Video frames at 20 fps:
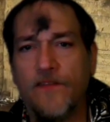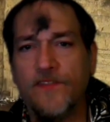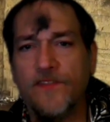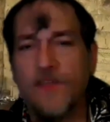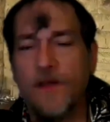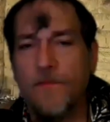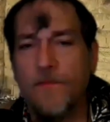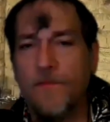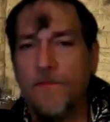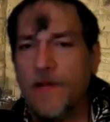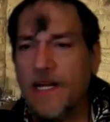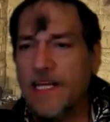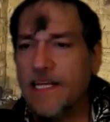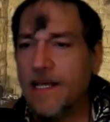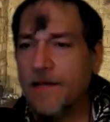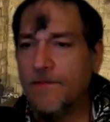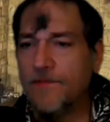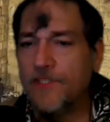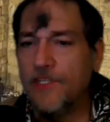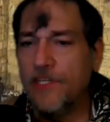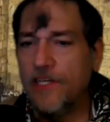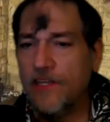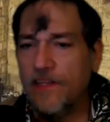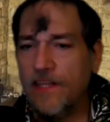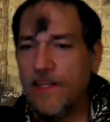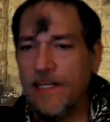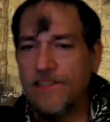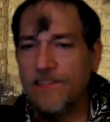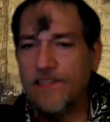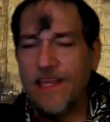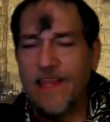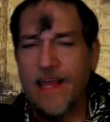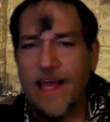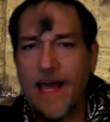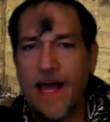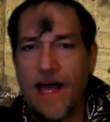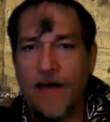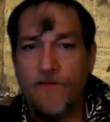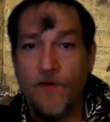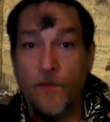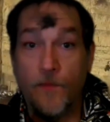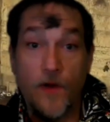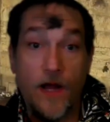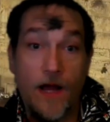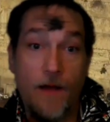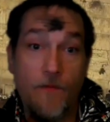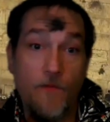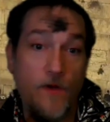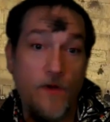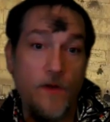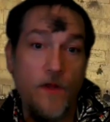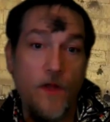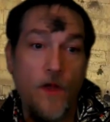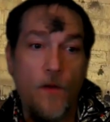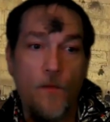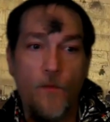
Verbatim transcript: If somebody comes to you and they say they have a problem with